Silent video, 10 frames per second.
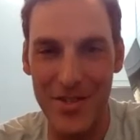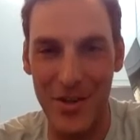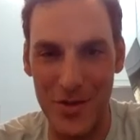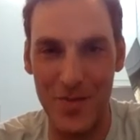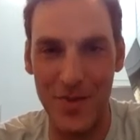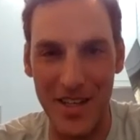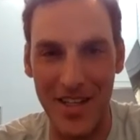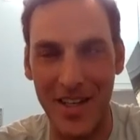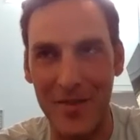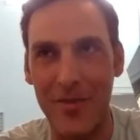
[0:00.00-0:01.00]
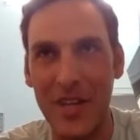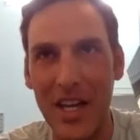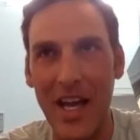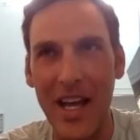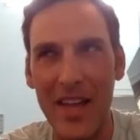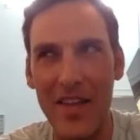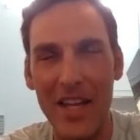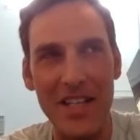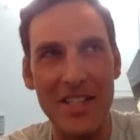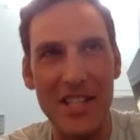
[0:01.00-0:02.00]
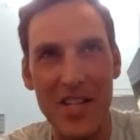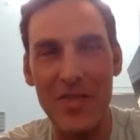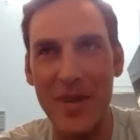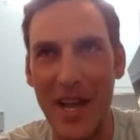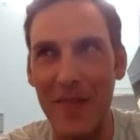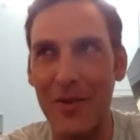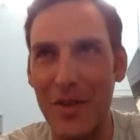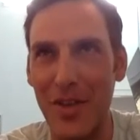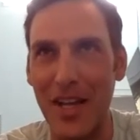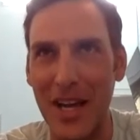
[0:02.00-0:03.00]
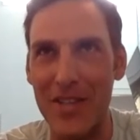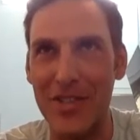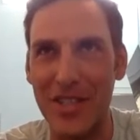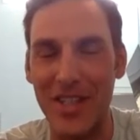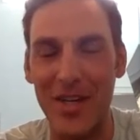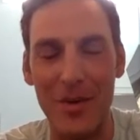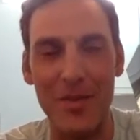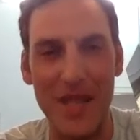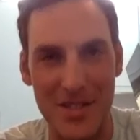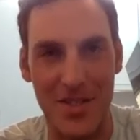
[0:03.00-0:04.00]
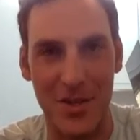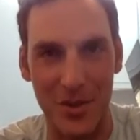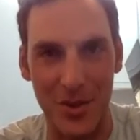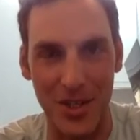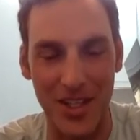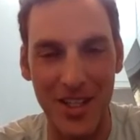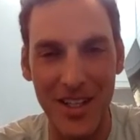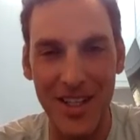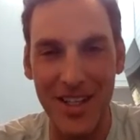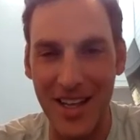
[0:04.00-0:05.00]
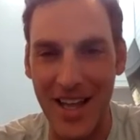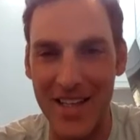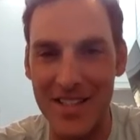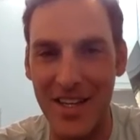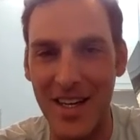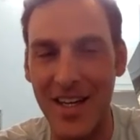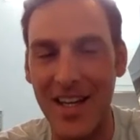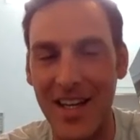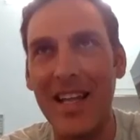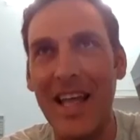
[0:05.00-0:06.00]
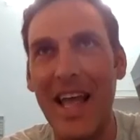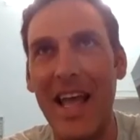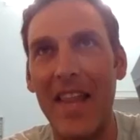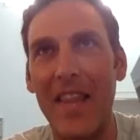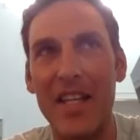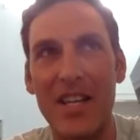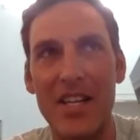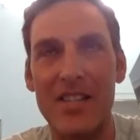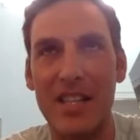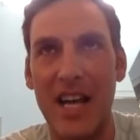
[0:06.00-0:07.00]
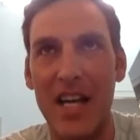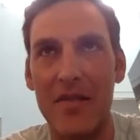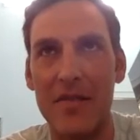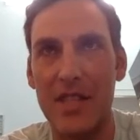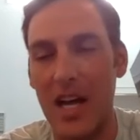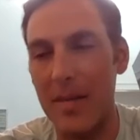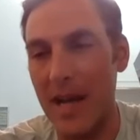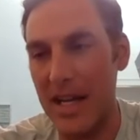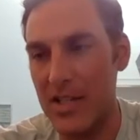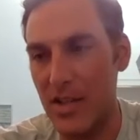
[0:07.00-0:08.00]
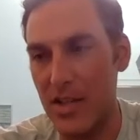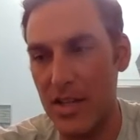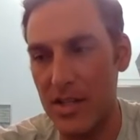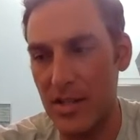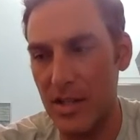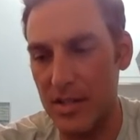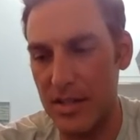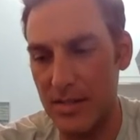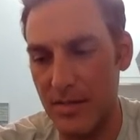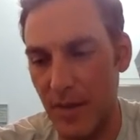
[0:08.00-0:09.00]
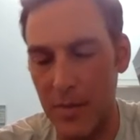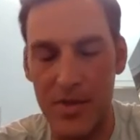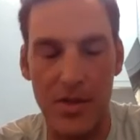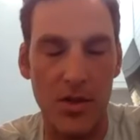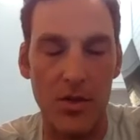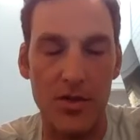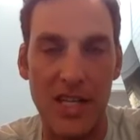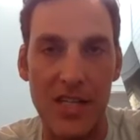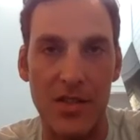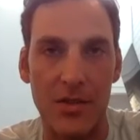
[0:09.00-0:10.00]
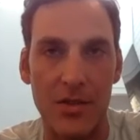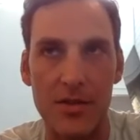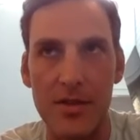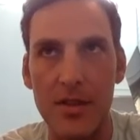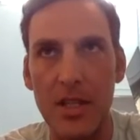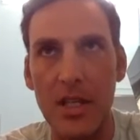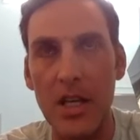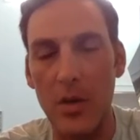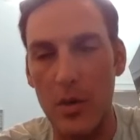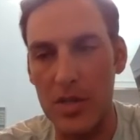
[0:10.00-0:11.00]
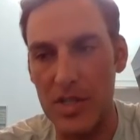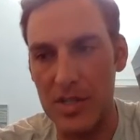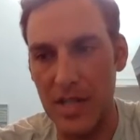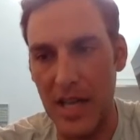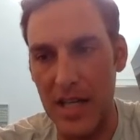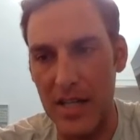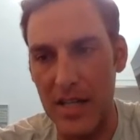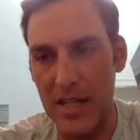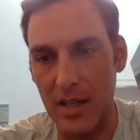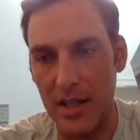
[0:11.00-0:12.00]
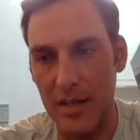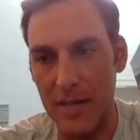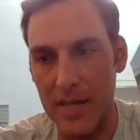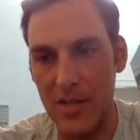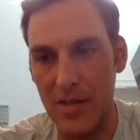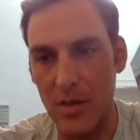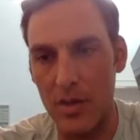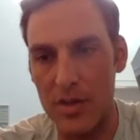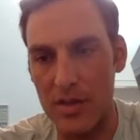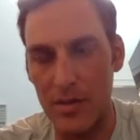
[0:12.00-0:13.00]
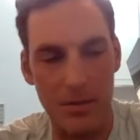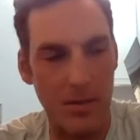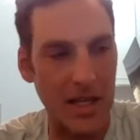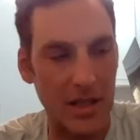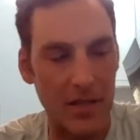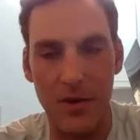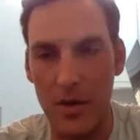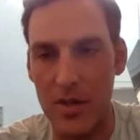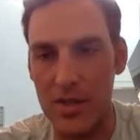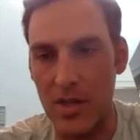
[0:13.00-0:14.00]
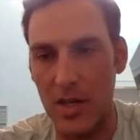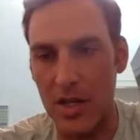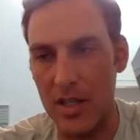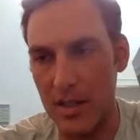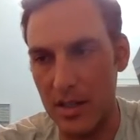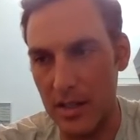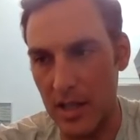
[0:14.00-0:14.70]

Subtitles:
so to speak, of, hey, they didn't teach me everything I should know in med school. And that does kind of tie back to the pharmaceutical tentacles, which is that med school is mainly focused on,